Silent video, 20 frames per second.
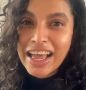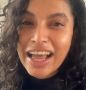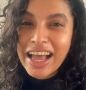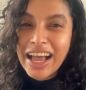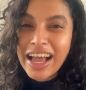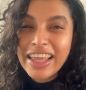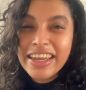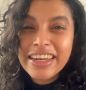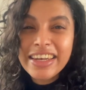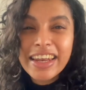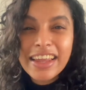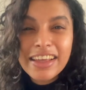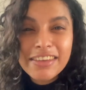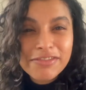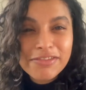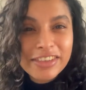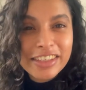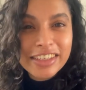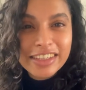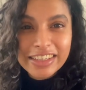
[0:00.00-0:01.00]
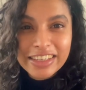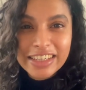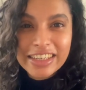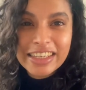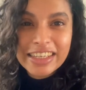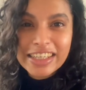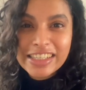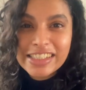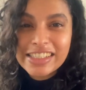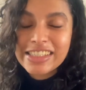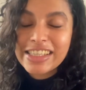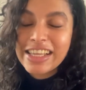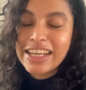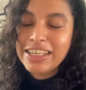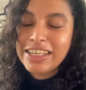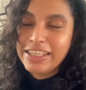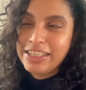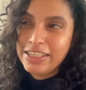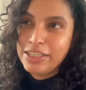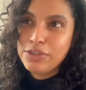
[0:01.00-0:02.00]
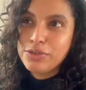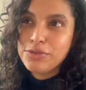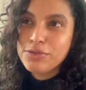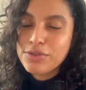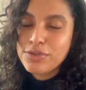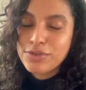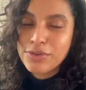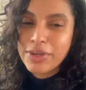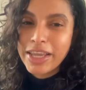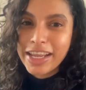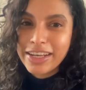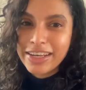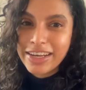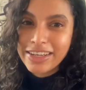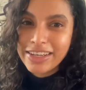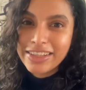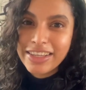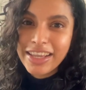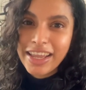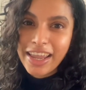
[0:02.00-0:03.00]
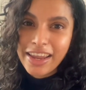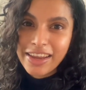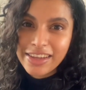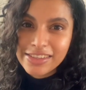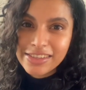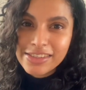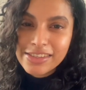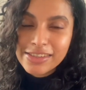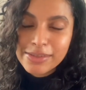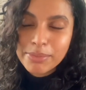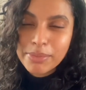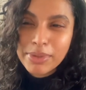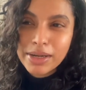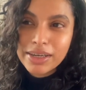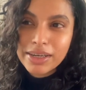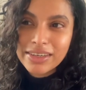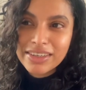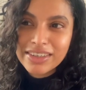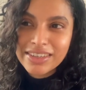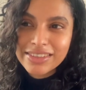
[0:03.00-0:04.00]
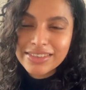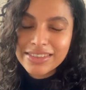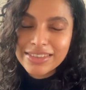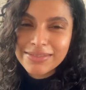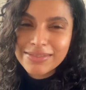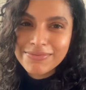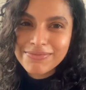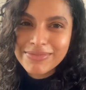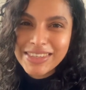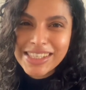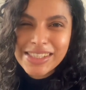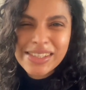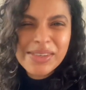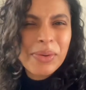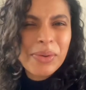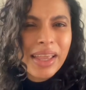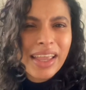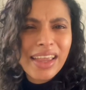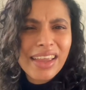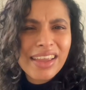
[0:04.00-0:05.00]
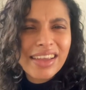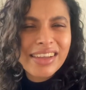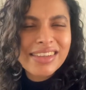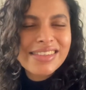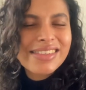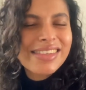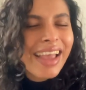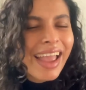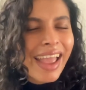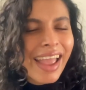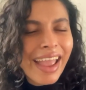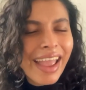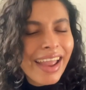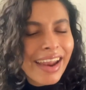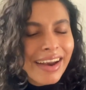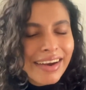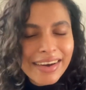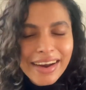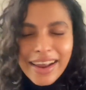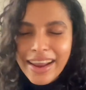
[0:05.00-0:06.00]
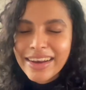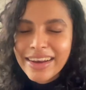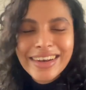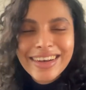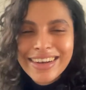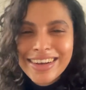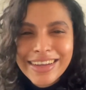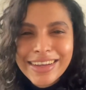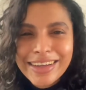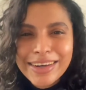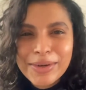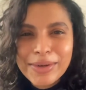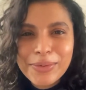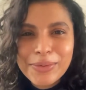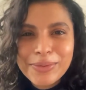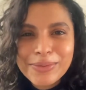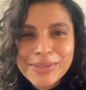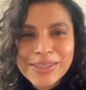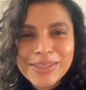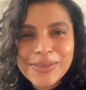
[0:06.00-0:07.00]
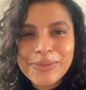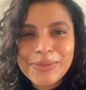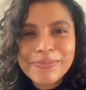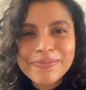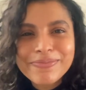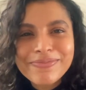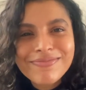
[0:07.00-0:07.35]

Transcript: I love the ringlets that used to get at the ends, but it's okay. It's hair and it'll grow. So